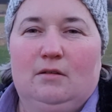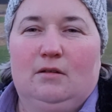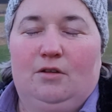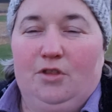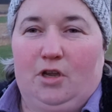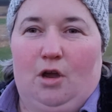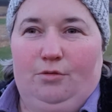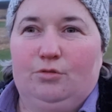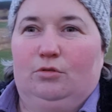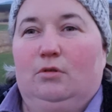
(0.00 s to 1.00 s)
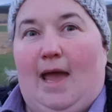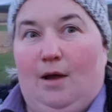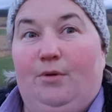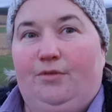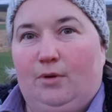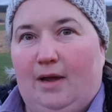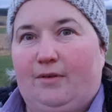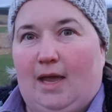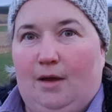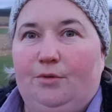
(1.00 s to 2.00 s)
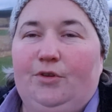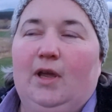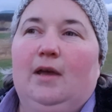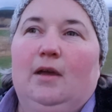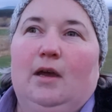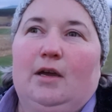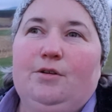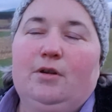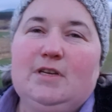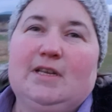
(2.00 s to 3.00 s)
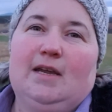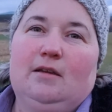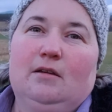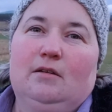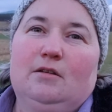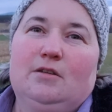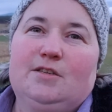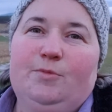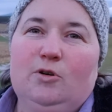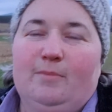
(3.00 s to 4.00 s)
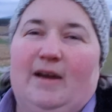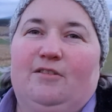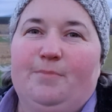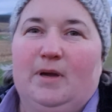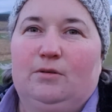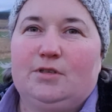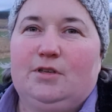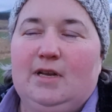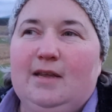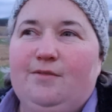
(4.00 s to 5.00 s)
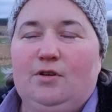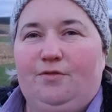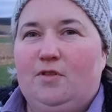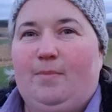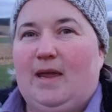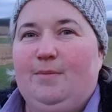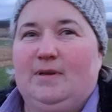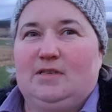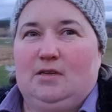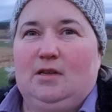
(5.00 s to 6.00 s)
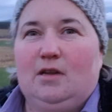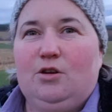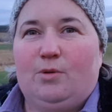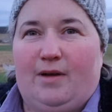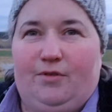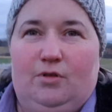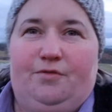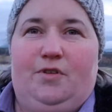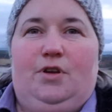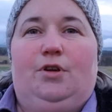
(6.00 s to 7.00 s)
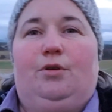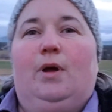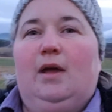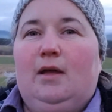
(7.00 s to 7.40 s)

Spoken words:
the goat or cow if you have cows, and you only take a small amount of milk, so you leave enough for the babies and then you have enough for you.